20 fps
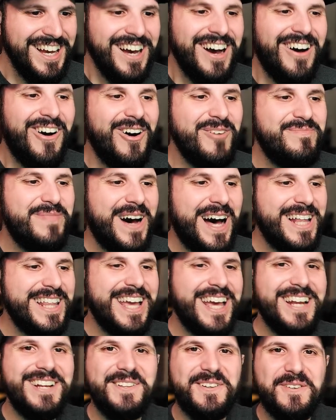Oh,
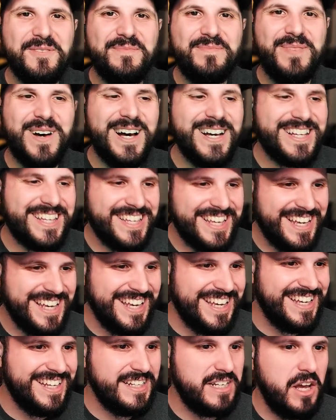Polly had a little
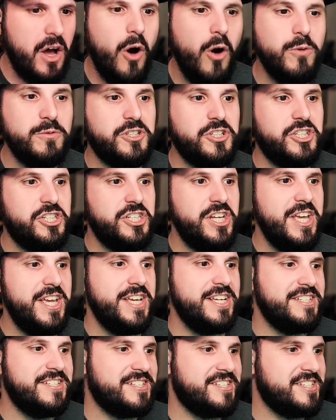bucket. Oh,
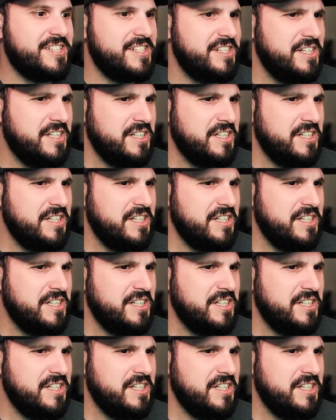jeez.